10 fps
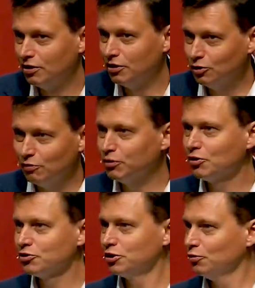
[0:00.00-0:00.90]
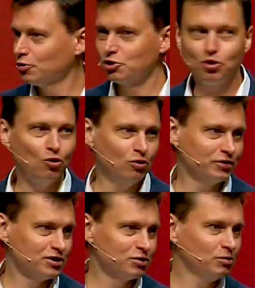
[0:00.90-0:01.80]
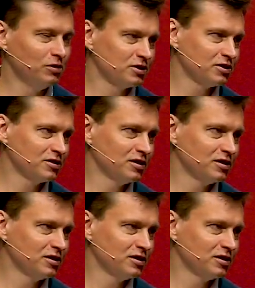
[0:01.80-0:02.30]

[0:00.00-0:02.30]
Not because it was cold as it was,